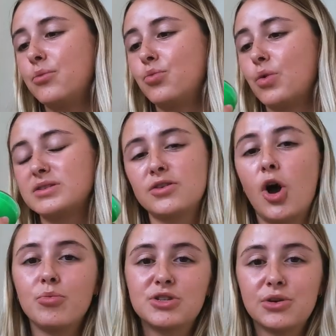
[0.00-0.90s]
it
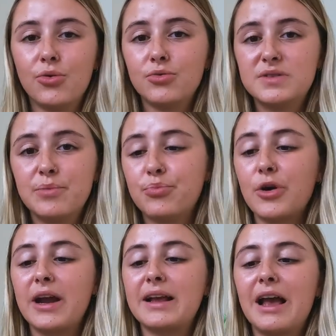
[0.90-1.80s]
wasn't optional to
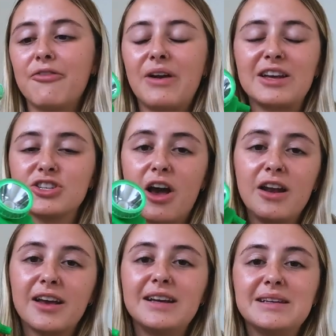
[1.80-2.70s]
bring a
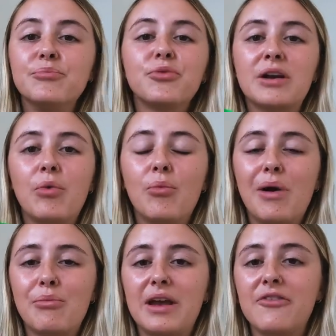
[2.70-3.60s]
flashlight. Like, I didn't bring one
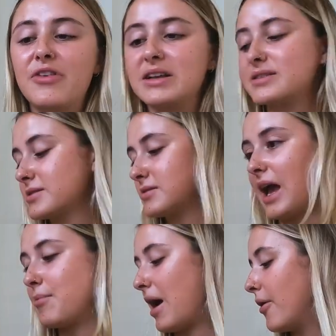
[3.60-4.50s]
when we first
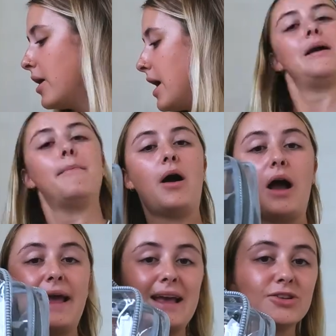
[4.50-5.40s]
came out.
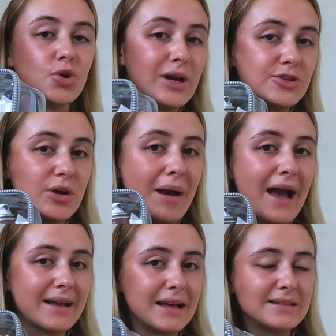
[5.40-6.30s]
My toiletry
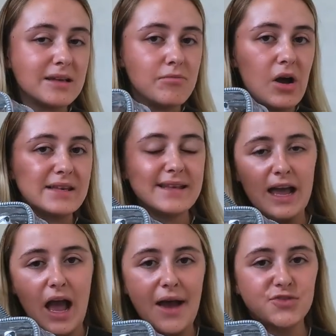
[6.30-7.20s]
bag, some might
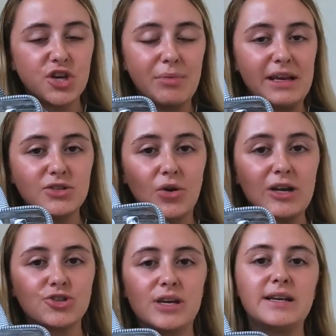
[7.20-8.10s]
say I have too many
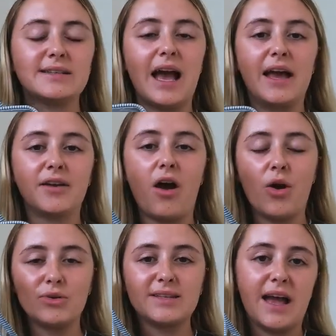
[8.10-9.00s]
toiletries, and
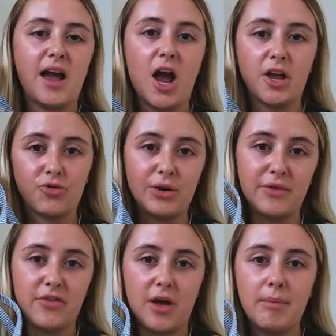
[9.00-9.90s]
I would say I agree
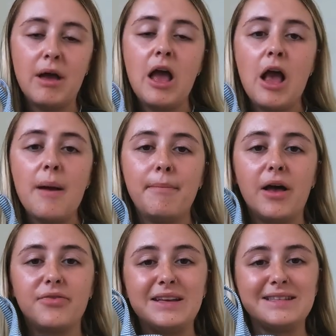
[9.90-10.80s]
with them,
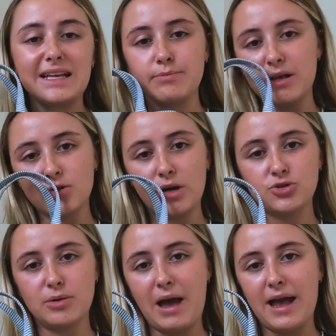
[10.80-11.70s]
but this is my
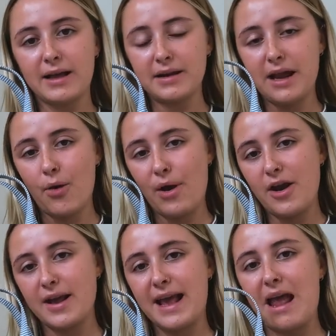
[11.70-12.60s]
toiletry bag. Now, when
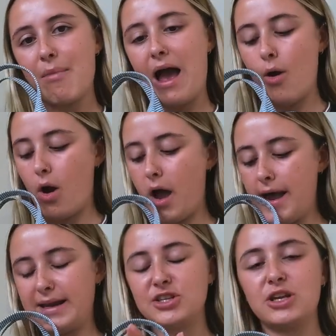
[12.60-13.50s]
I came out,
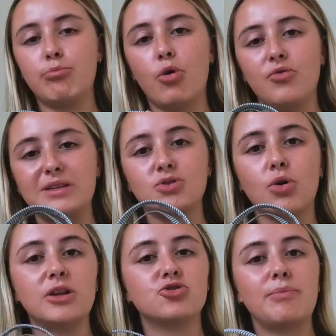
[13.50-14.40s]
I initially bought this
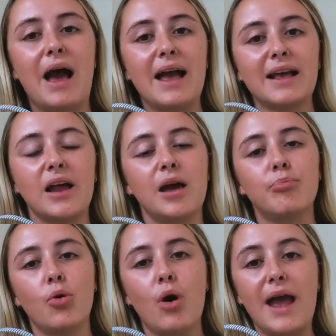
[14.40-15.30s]
toiletry bag, and I
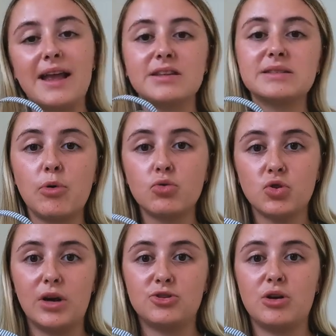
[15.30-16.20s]
bought a small
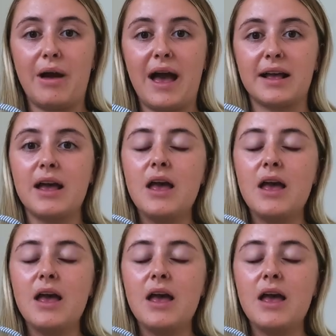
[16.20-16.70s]
toiletry bag,